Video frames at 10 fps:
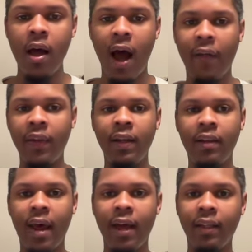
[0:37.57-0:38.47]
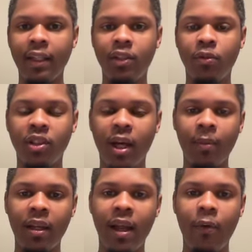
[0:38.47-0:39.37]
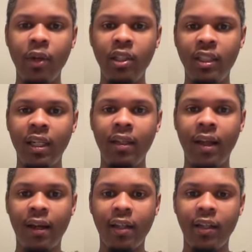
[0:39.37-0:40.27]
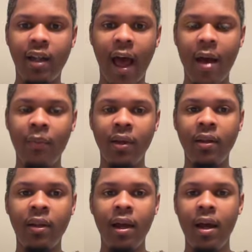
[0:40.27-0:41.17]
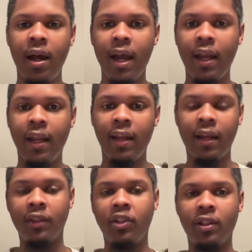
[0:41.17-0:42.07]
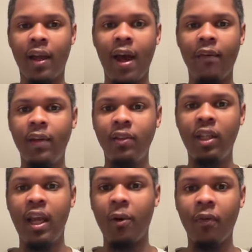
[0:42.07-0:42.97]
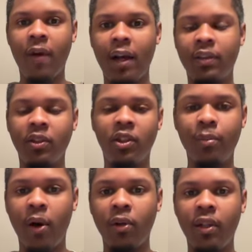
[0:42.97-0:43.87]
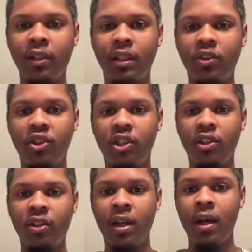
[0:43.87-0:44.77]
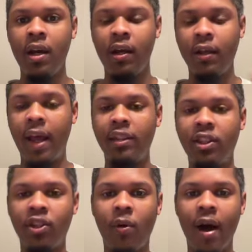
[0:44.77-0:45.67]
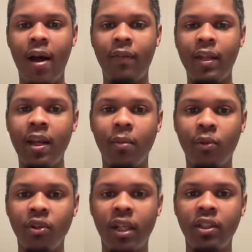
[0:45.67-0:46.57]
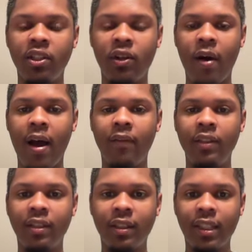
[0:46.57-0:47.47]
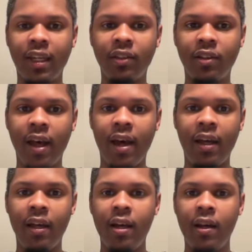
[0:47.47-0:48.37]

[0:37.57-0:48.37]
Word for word: I think that this was something that we have seen that could happen, and it's just like having De'Aaron Fox and Sabonis is just they just don't have the numbers, they just don't have the success that